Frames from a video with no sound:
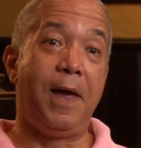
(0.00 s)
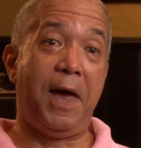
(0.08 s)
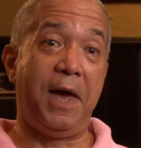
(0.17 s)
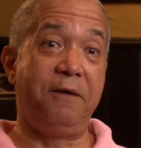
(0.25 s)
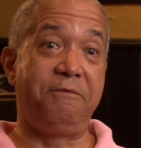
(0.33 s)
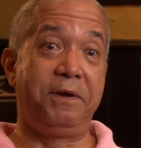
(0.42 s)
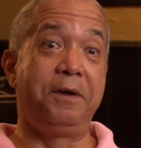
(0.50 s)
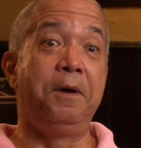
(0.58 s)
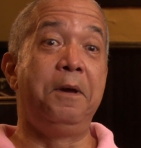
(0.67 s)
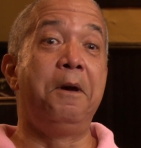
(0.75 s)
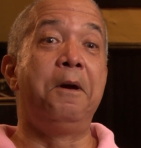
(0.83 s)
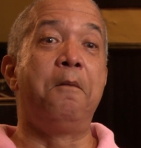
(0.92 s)

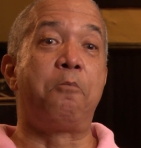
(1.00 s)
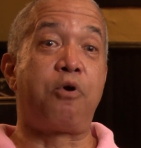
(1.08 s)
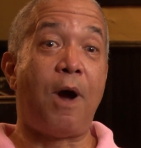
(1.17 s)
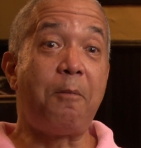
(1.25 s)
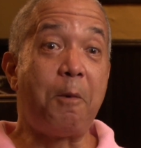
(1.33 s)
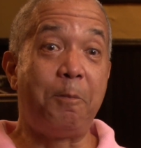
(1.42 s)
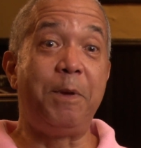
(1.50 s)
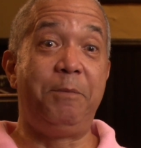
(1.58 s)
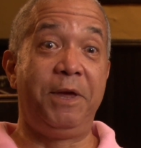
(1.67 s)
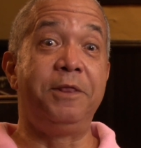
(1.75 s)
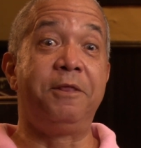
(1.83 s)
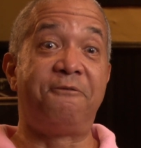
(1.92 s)
having probably
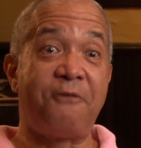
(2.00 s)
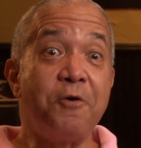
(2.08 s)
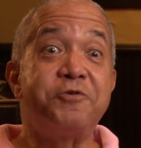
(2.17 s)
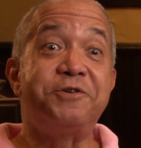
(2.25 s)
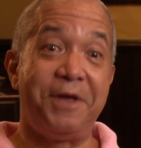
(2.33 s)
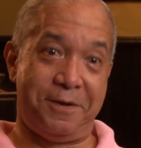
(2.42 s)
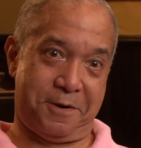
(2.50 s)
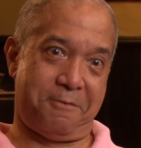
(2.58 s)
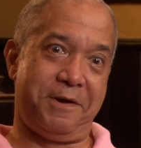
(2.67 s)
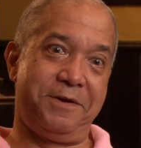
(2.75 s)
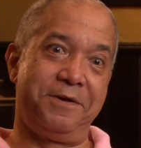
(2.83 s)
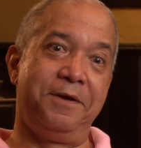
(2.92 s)
been the first
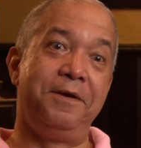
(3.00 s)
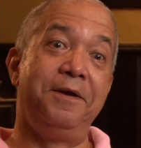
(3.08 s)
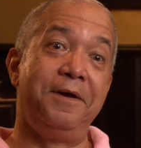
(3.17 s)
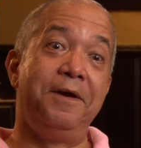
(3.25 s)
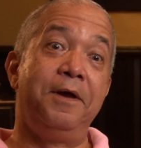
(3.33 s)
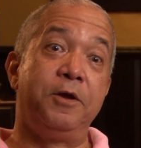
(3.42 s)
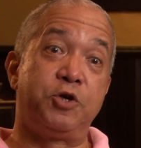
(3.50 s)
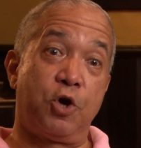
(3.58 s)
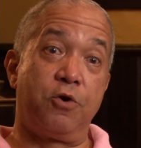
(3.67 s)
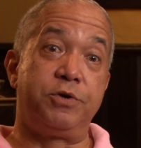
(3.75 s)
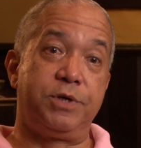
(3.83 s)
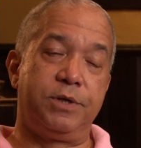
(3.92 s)
integrated
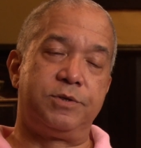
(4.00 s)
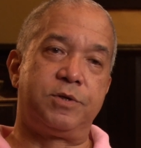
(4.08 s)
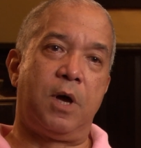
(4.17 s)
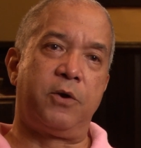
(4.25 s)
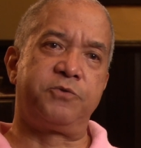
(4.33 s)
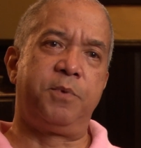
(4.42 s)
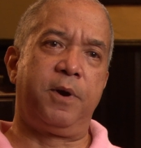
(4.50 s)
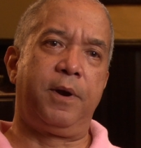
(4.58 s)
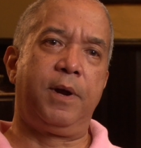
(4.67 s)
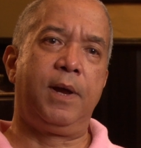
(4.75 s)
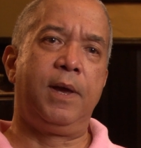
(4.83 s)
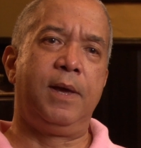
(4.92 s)
church in
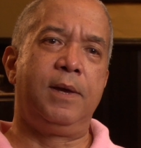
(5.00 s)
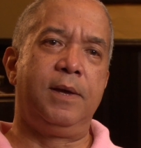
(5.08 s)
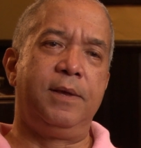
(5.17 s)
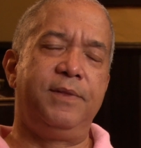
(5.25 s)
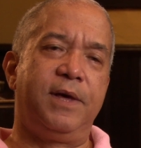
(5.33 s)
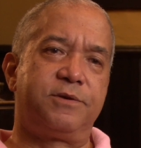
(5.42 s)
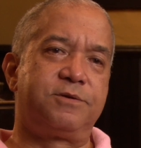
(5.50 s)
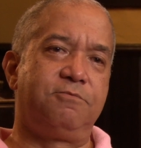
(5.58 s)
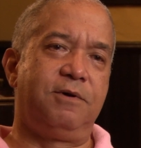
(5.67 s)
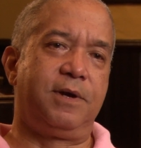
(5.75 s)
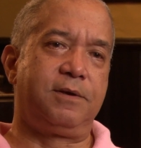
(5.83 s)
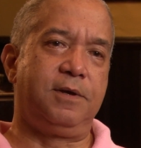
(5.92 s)
Salisbury. And that's
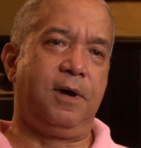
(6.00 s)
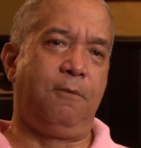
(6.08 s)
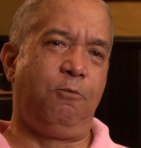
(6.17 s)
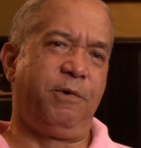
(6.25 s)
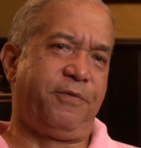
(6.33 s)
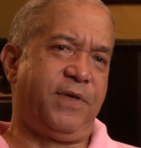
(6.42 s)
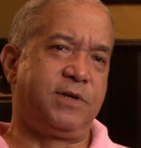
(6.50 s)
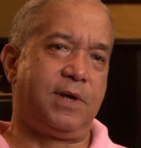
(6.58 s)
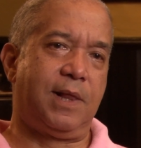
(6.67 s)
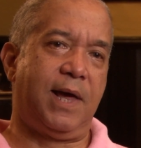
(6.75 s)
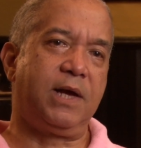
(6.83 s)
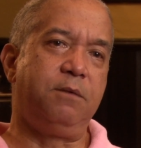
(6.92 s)
what, one of the things
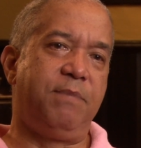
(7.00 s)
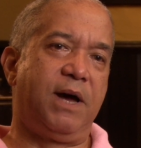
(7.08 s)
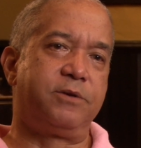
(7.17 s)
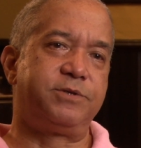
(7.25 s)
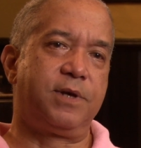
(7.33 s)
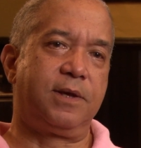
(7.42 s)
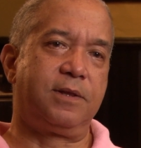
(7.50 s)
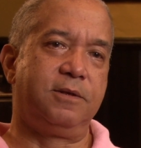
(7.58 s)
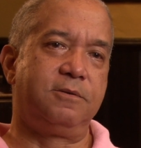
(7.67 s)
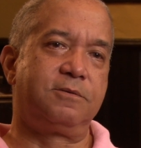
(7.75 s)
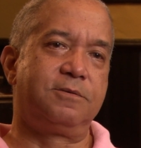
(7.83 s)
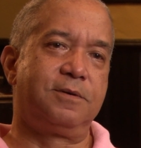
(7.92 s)
I like about St.
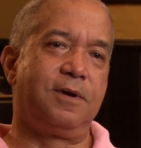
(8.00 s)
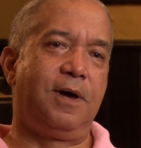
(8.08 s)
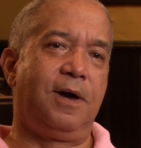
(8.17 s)
Luke's.